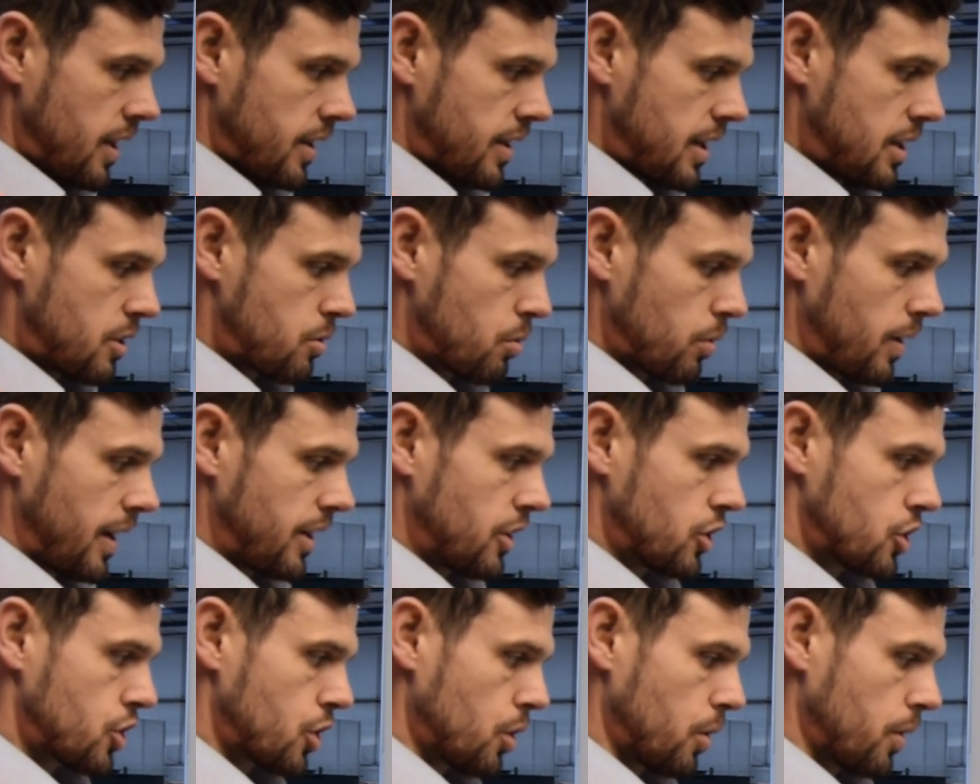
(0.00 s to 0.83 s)
This will
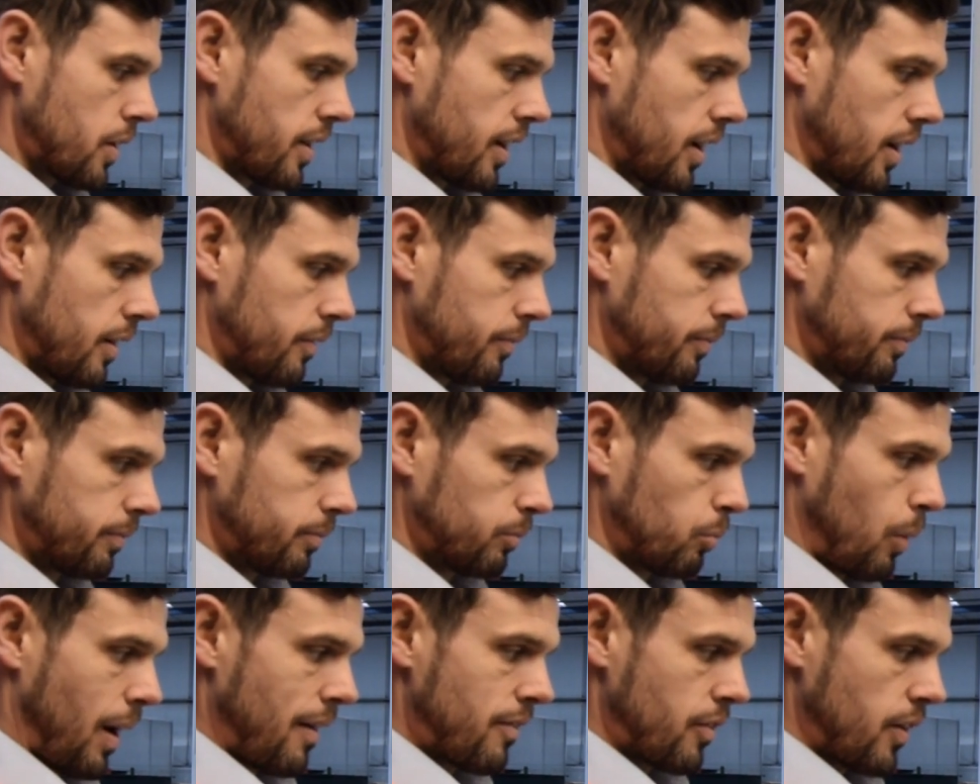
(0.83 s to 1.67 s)
ensure that
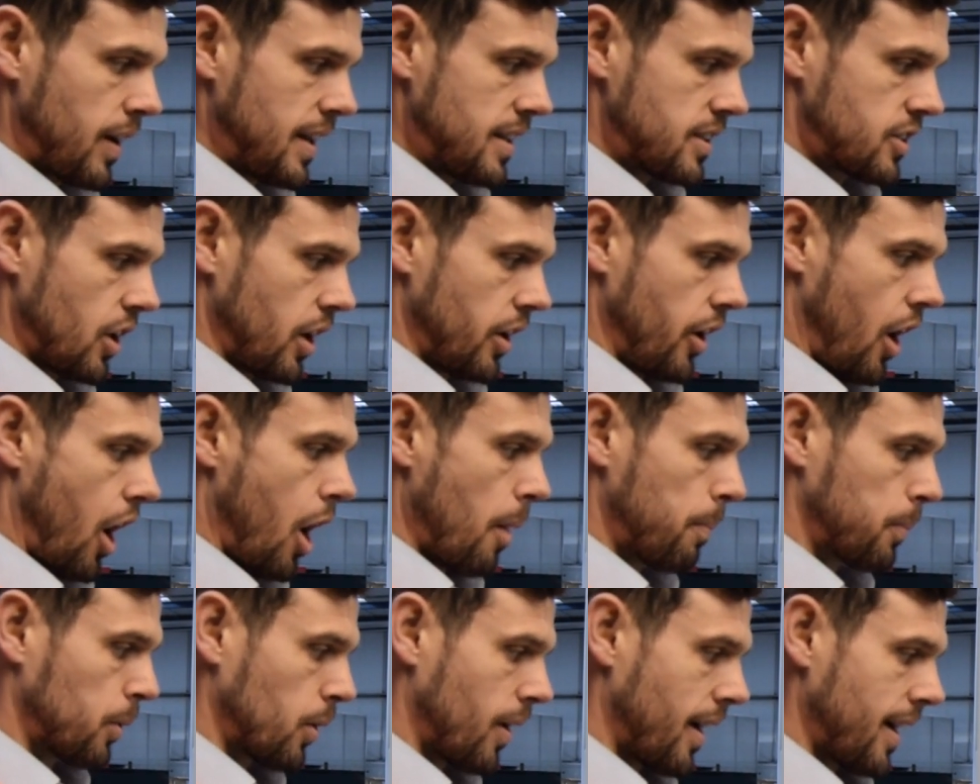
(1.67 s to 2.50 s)
whether it's an
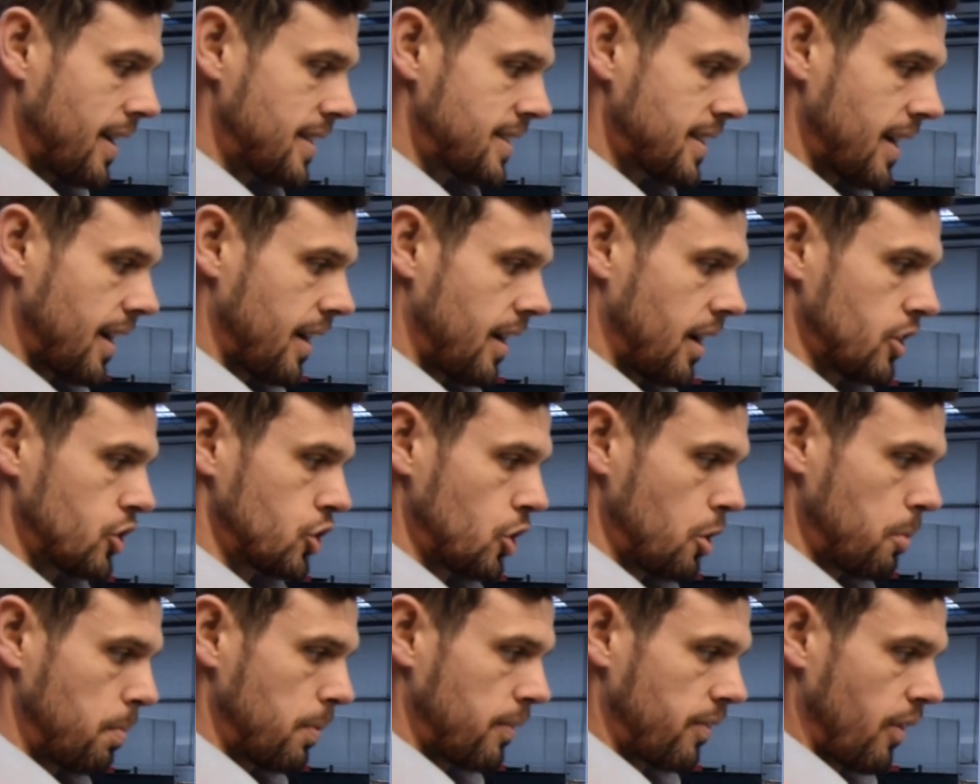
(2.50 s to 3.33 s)
operator, a
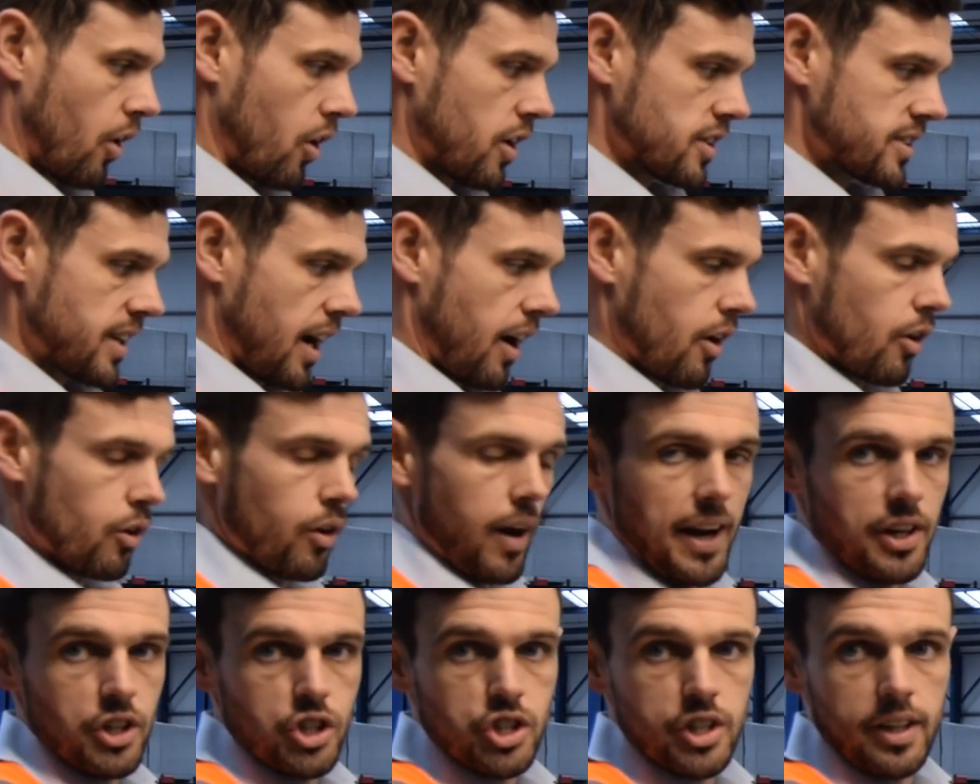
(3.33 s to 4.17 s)
supervisor or
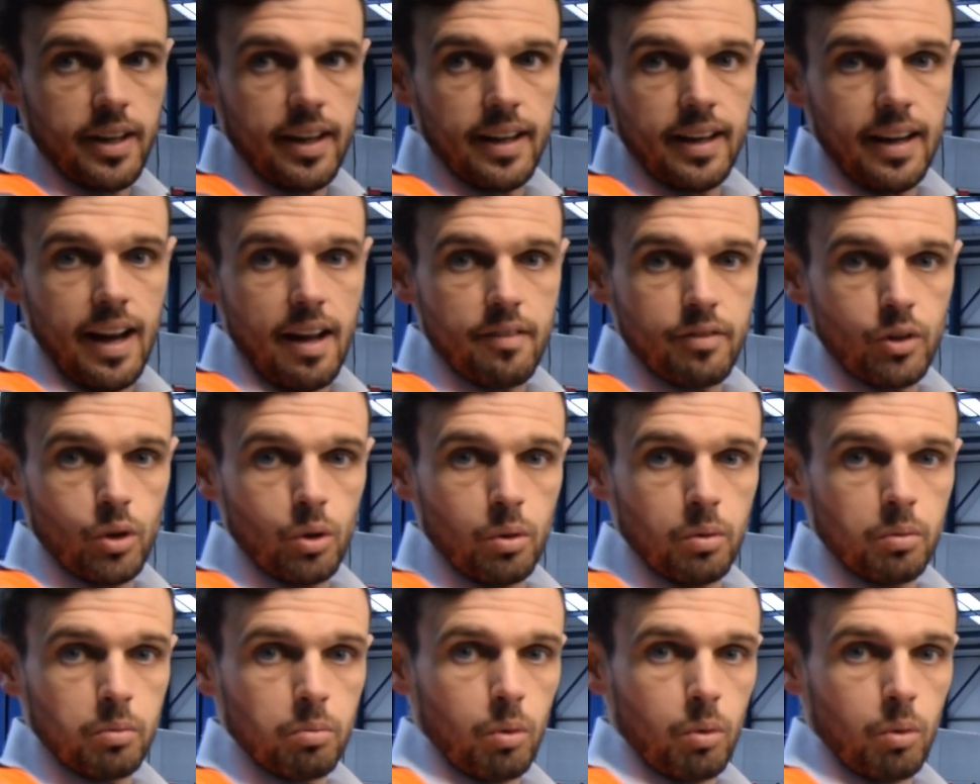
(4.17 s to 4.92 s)
engineer level,